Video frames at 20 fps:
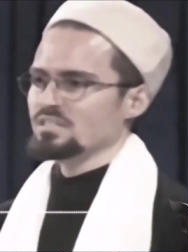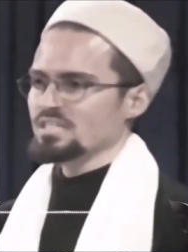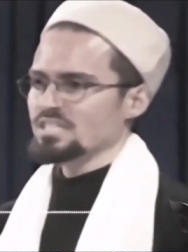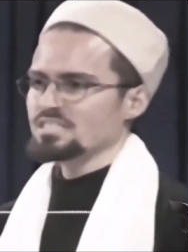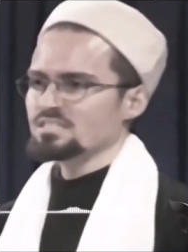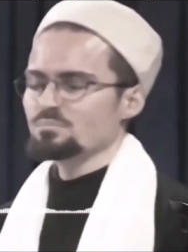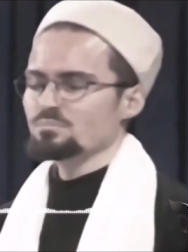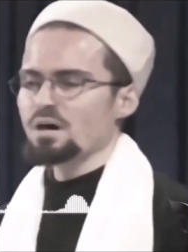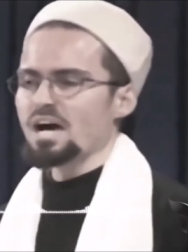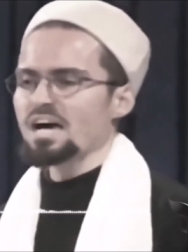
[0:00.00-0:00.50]

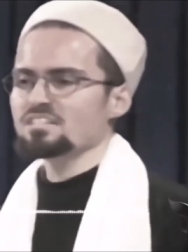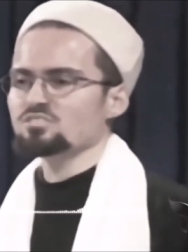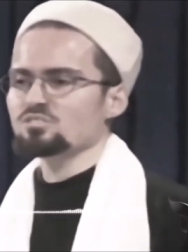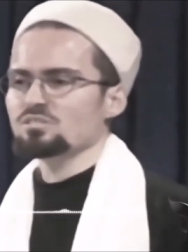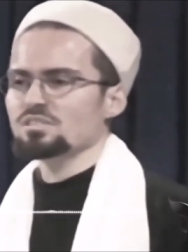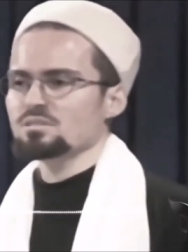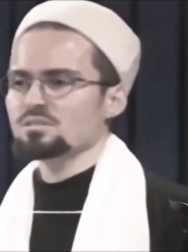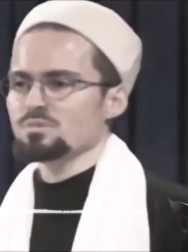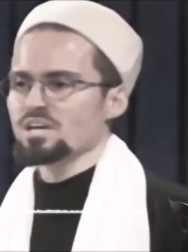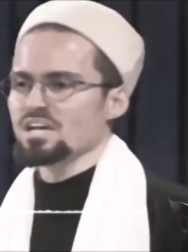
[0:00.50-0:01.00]
He's a
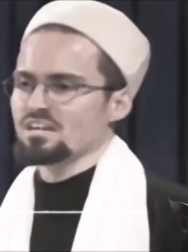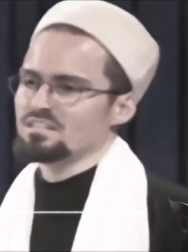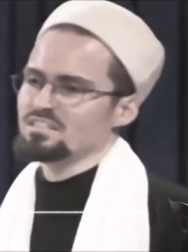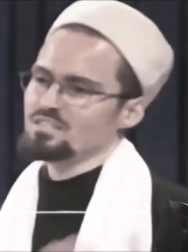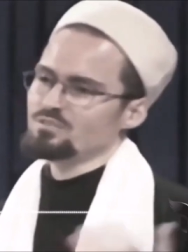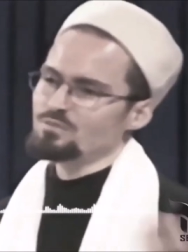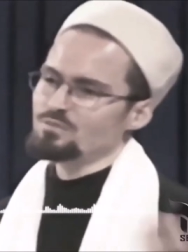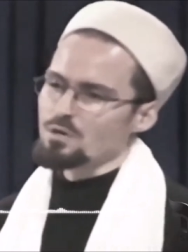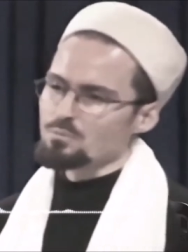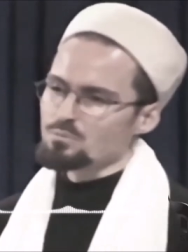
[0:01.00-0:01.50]
miserly man.
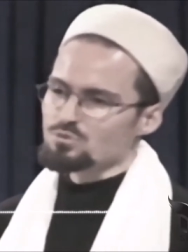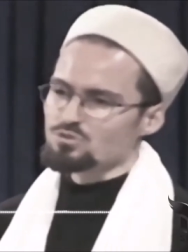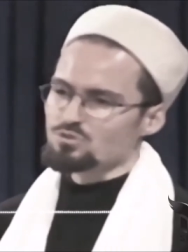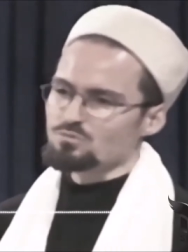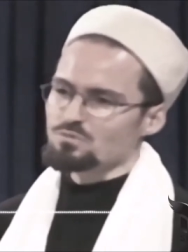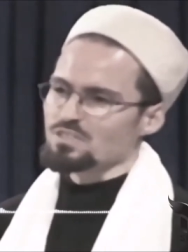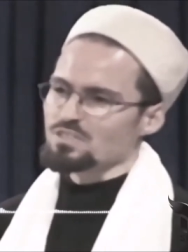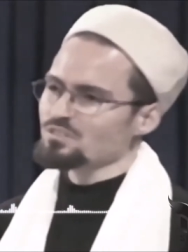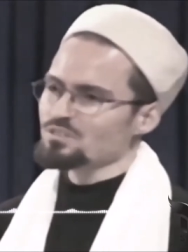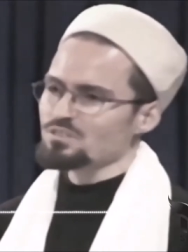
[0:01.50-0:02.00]
If Abu
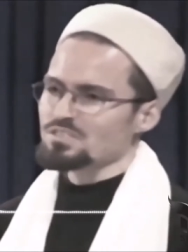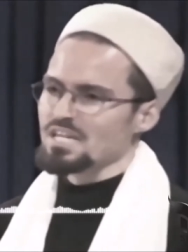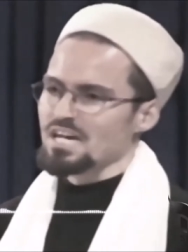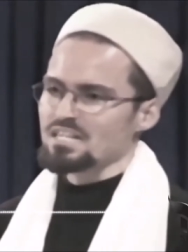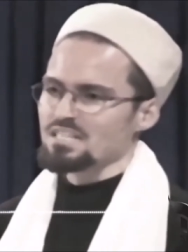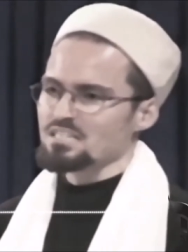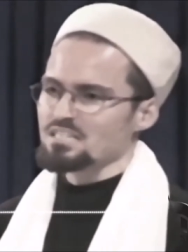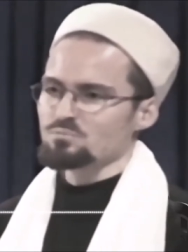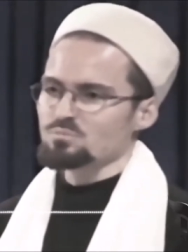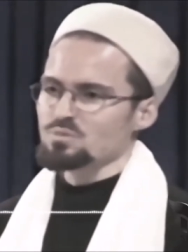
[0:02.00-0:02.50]
Sufyan heard
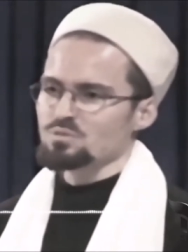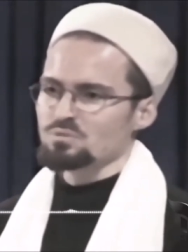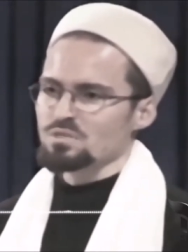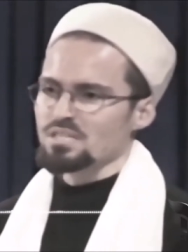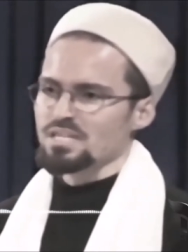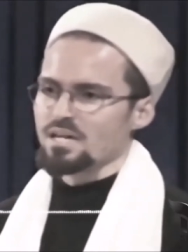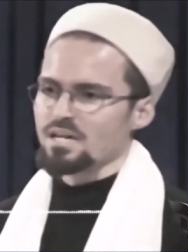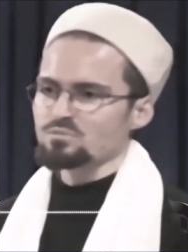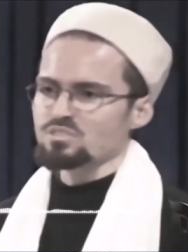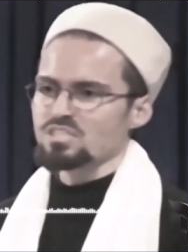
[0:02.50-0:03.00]
that, he'd be
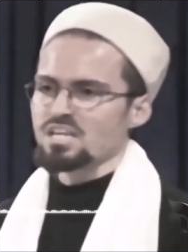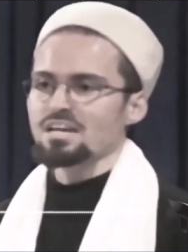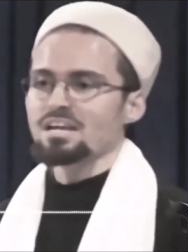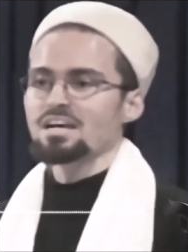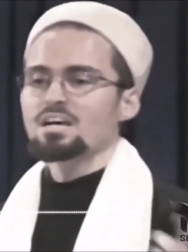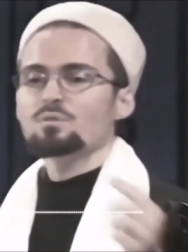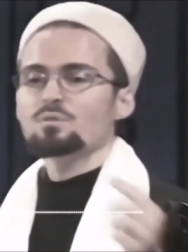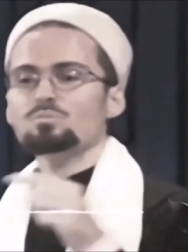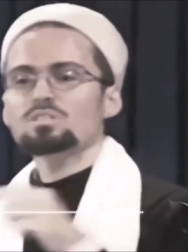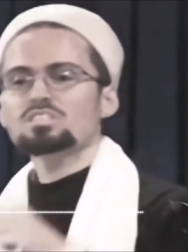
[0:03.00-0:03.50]
really upset.
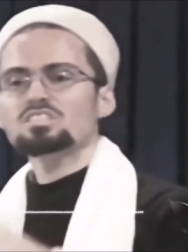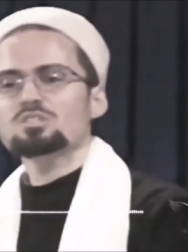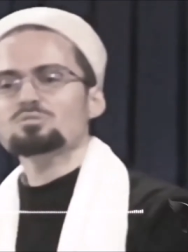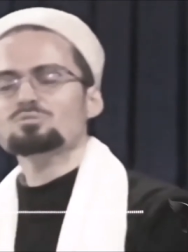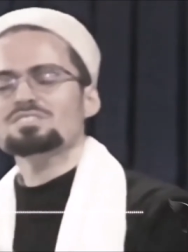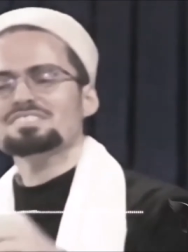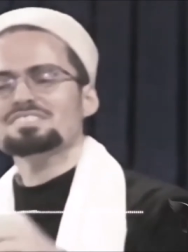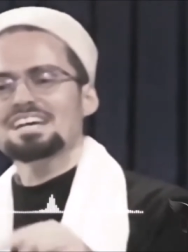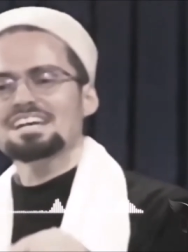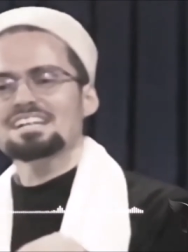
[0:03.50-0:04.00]
But she
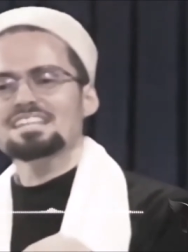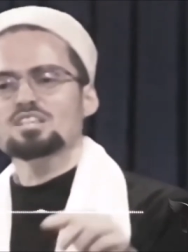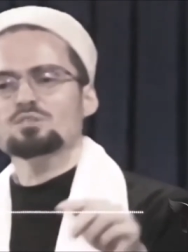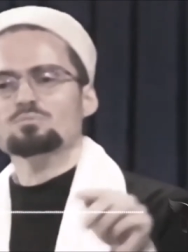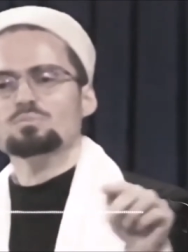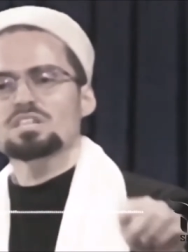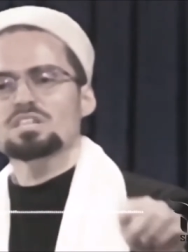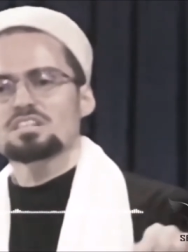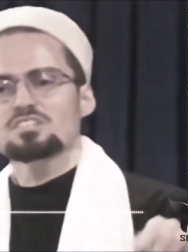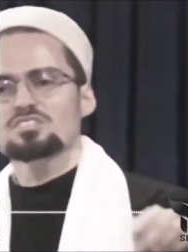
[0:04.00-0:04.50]
was telling him
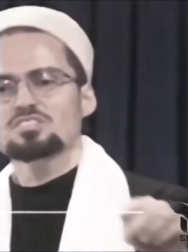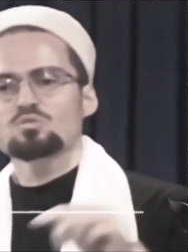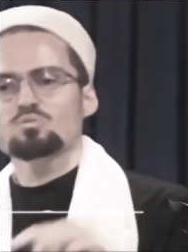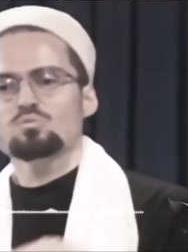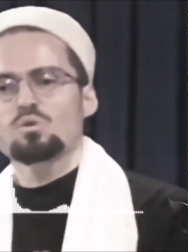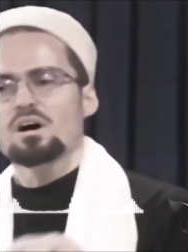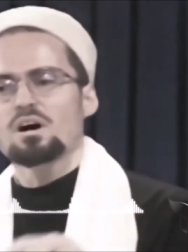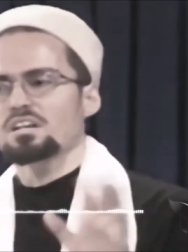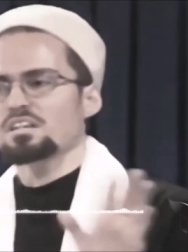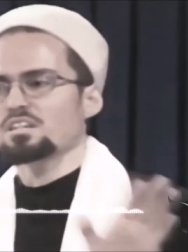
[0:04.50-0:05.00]
because she
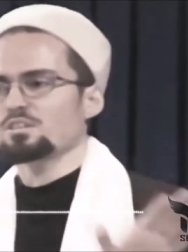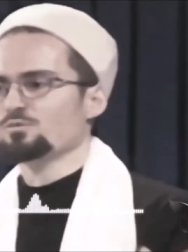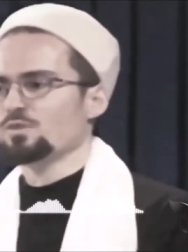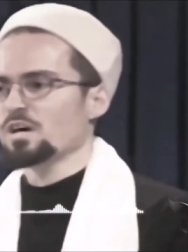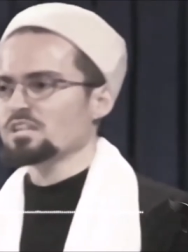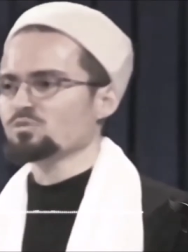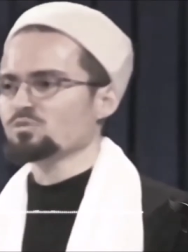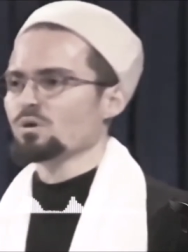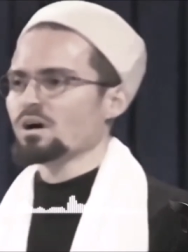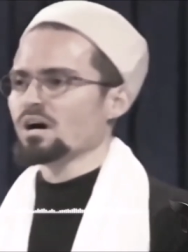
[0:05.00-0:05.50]
wanted a
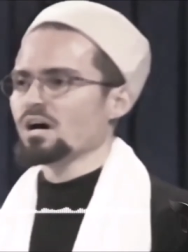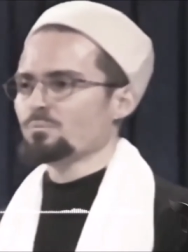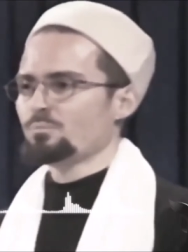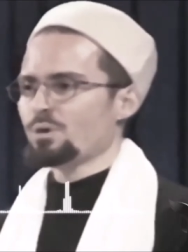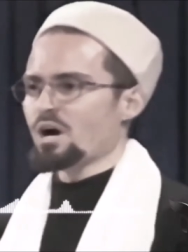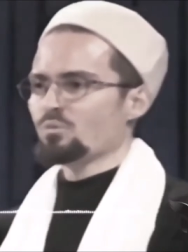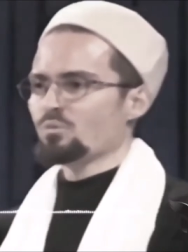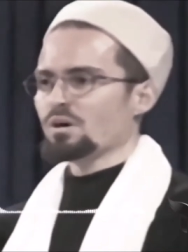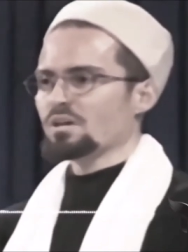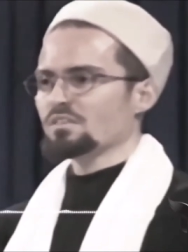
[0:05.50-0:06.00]
fatwa
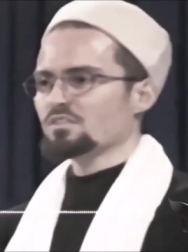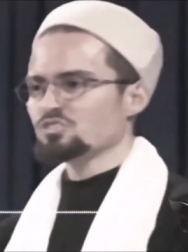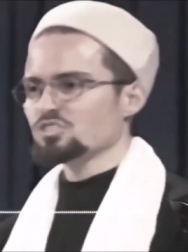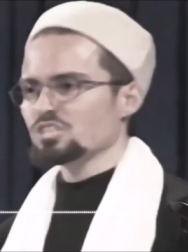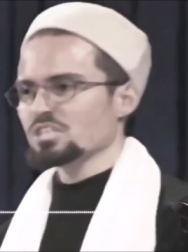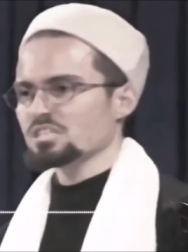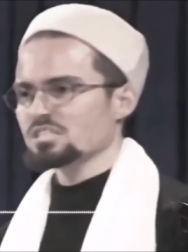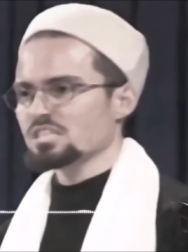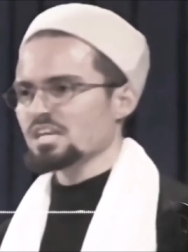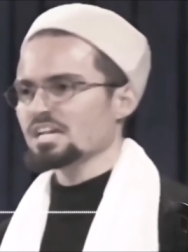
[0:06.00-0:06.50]
about whether she
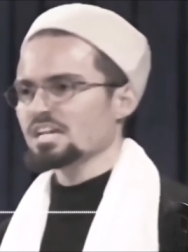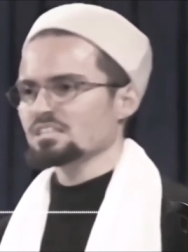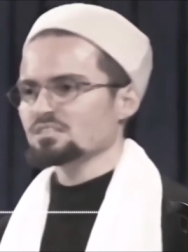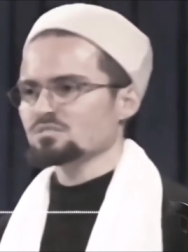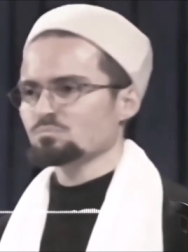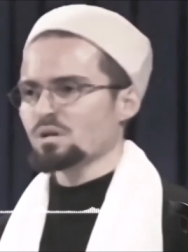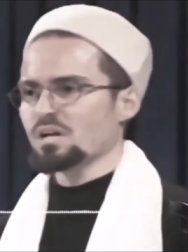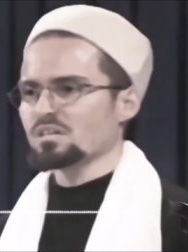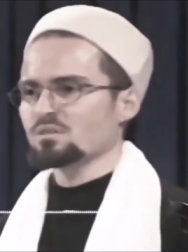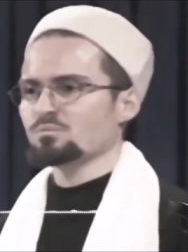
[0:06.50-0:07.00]
could take his
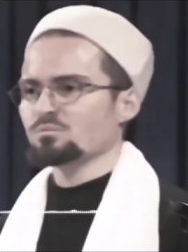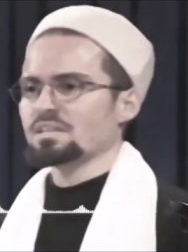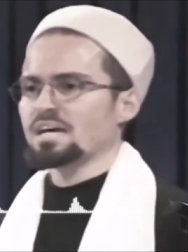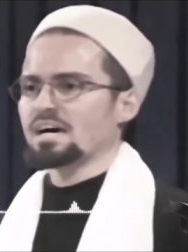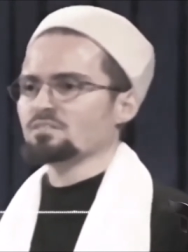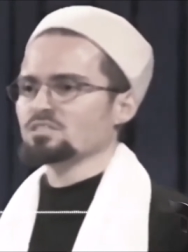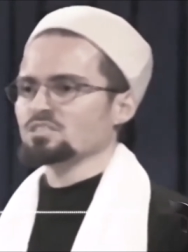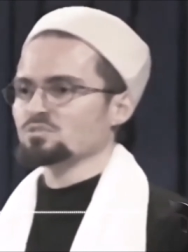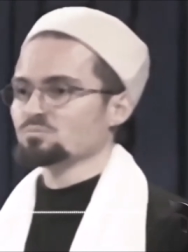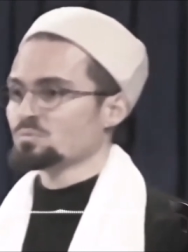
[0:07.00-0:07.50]
money
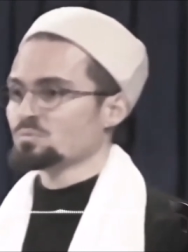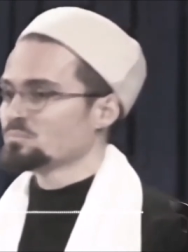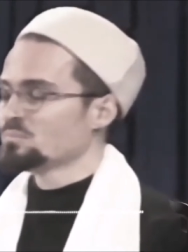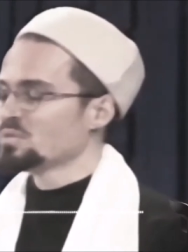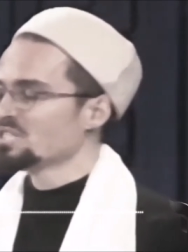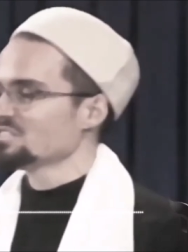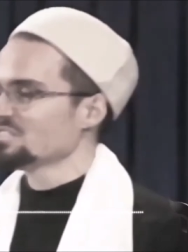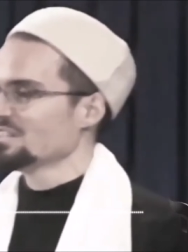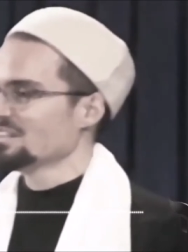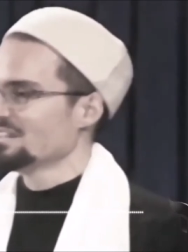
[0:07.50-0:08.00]
without his
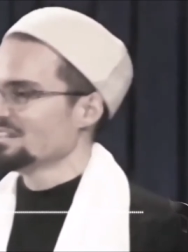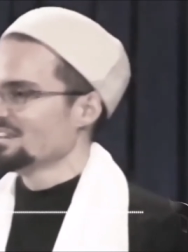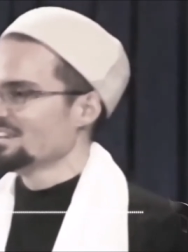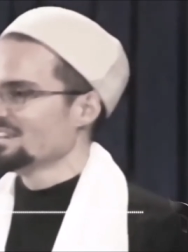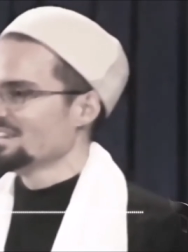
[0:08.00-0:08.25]
permission.